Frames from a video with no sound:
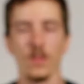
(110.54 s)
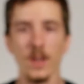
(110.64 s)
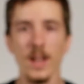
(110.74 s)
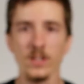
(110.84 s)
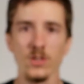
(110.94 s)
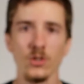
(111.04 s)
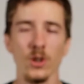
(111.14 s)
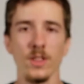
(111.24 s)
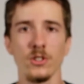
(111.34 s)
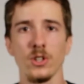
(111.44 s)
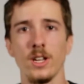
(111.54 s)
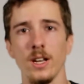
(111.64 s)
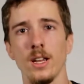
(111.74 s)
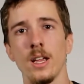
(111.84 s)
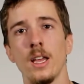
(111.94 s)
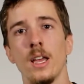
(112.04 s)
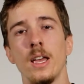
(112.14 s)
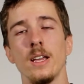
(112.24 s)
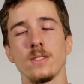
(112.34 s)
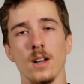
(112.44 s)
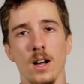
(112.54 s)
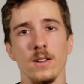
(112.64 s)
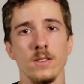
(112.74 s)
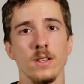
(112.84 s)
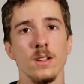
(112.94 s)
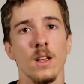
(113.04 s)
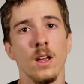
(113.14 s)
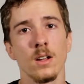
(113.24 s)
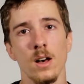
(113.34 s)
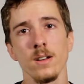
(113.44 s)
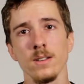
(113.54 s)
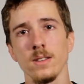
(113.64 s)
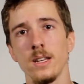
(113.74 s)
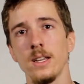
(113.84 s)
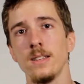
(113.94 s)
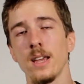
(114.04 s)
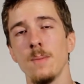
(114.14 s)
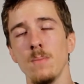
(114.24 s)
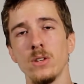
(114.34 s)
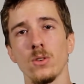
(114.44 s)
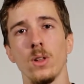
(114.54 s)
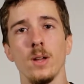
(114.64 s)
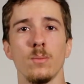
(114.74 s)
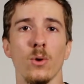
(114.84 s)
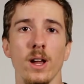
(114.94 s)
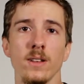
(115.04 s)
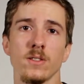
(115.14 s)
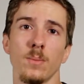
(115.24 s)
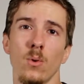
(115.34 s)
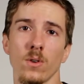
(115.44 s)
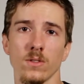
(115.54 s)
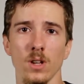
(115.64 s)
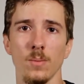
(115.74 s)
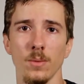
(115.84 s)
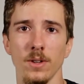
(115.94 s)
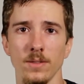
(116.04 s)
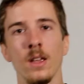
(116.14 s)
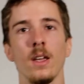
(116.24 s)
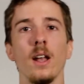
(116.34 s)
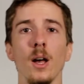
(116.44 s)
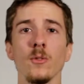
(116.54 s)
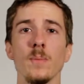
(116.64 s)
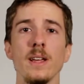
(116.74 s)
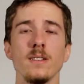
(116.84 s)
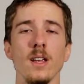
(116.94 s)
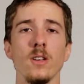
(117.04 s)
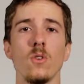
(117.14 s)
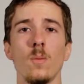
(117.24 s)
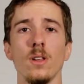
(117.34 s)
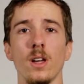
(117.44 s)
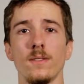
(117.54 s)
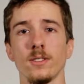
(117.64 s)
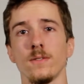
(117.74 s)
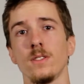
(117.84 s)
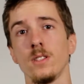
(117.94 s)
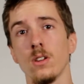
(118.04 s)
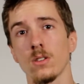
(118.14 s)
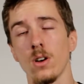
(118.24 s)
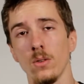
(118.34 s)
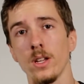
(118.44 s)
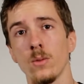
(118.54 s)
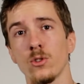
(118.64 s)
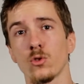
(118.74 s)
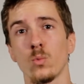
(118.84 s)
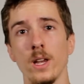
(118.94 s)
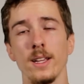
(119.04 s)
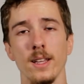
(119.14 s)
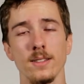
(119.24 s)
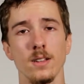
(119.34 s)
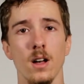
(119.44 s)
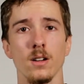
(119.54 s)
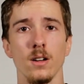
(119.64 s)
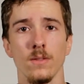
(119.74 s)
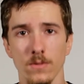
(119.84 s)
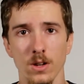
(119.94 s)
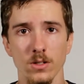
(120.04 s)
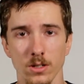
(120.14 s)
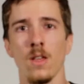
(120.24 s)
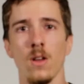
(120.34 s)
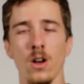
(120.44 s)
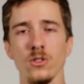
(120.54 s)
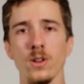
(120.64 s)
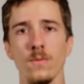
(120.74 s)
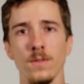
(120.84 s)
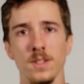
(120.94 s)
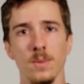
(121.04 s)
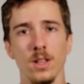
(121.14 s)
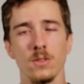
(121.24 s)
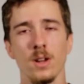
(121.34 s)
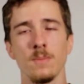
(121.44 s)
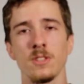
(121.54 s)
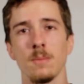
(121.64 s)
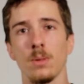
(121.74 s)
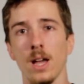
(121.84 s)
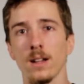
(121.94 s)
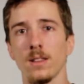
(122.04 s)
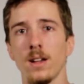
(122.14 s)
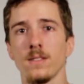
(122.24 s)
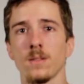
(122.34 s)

The next nutrient that you're getting is cognizin. Cognizin is a mental and brain support supplement. It helps maintain normal levels of acetylcholine, which regulates cognitive function. The 150 milligrams that Black Lion